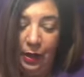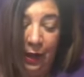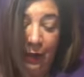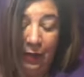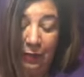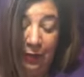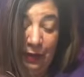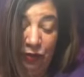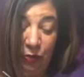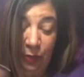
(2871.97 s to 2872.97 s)
I can't
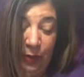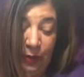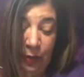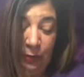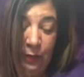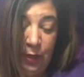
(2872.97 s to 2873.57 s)
think straight right now.